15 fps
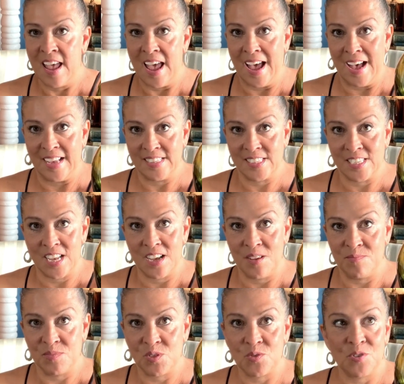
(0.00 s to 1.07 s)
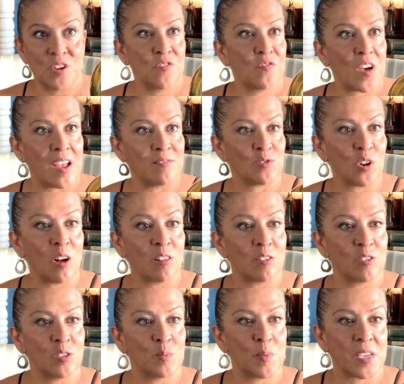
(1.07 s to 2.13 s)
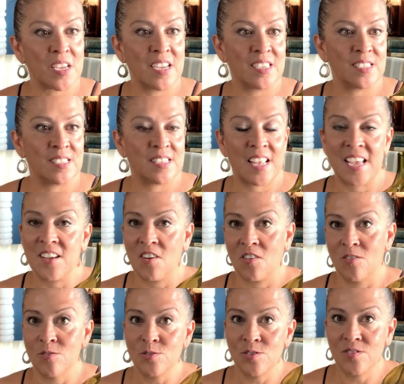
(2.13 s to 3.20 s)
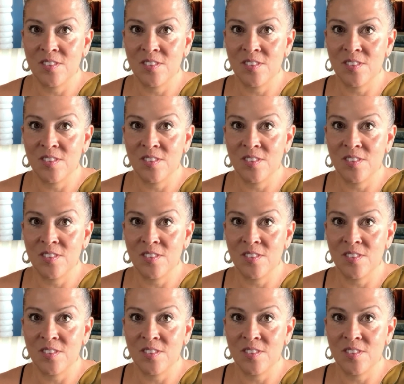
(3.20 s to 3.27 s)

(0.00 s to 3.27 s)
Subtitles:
at $35 because they are